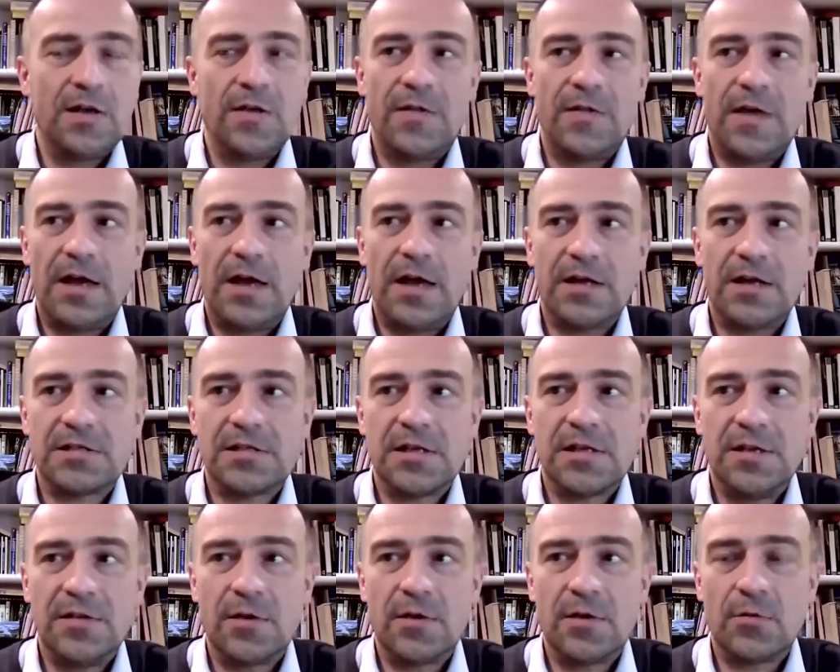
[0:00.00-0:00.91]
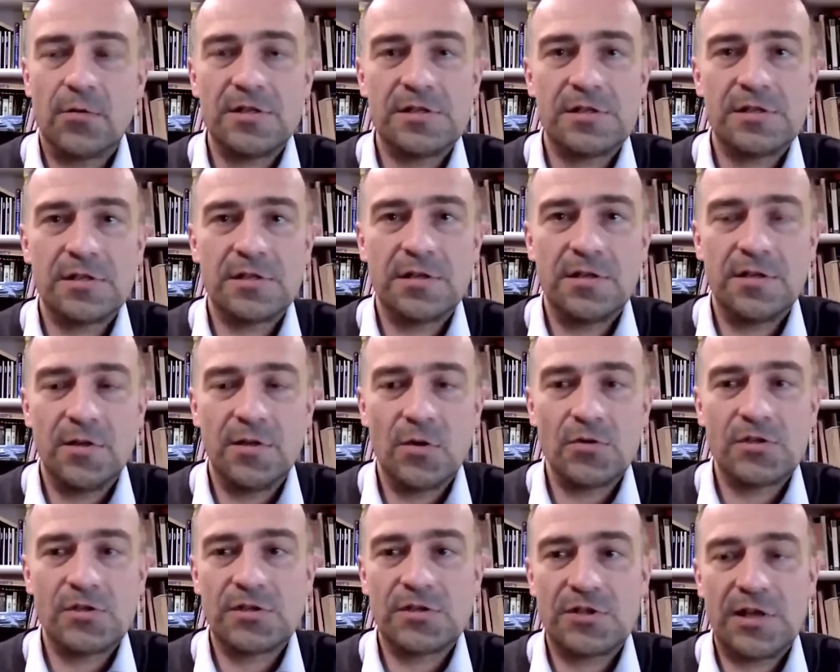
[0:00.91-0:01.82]
that there is
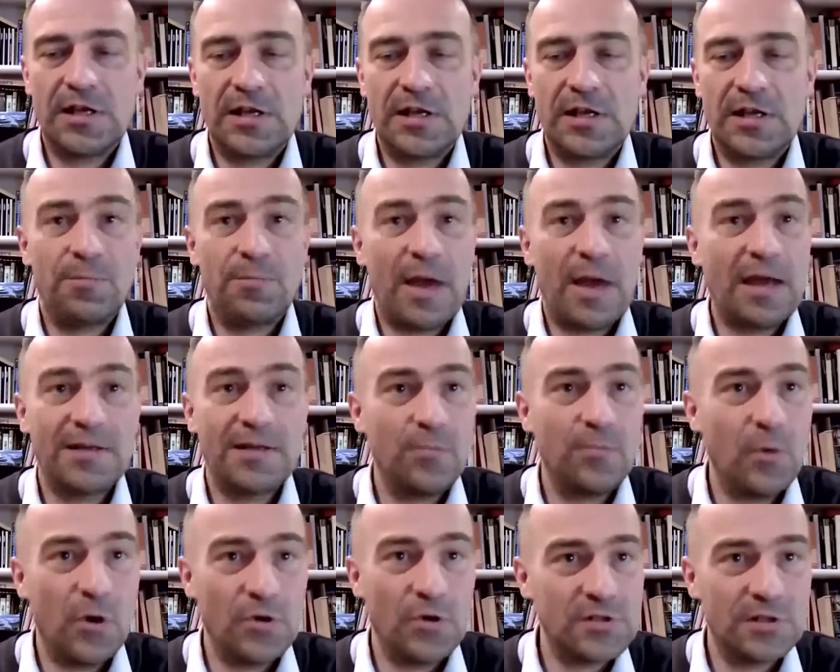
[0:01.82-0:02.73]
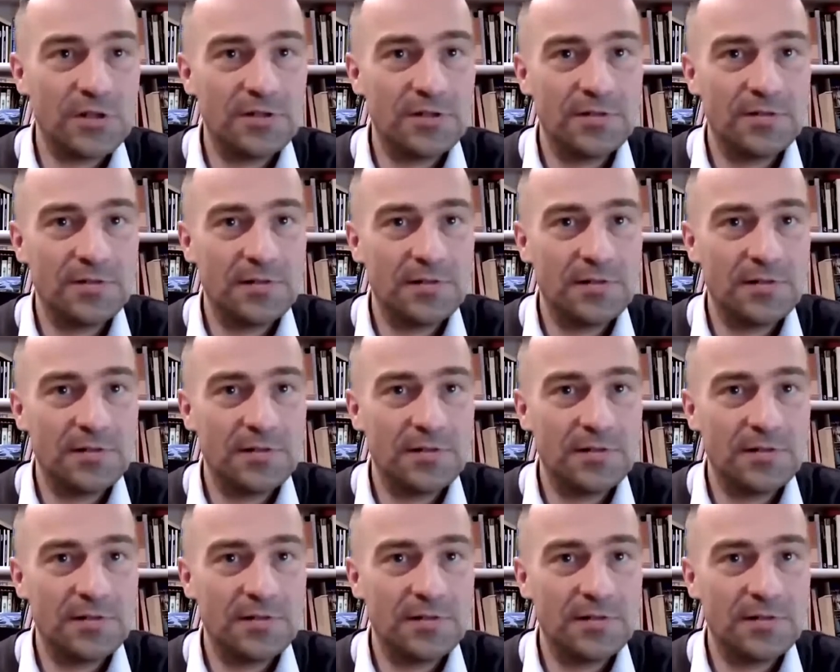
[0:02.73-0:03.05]
no such thing as a bank deposit.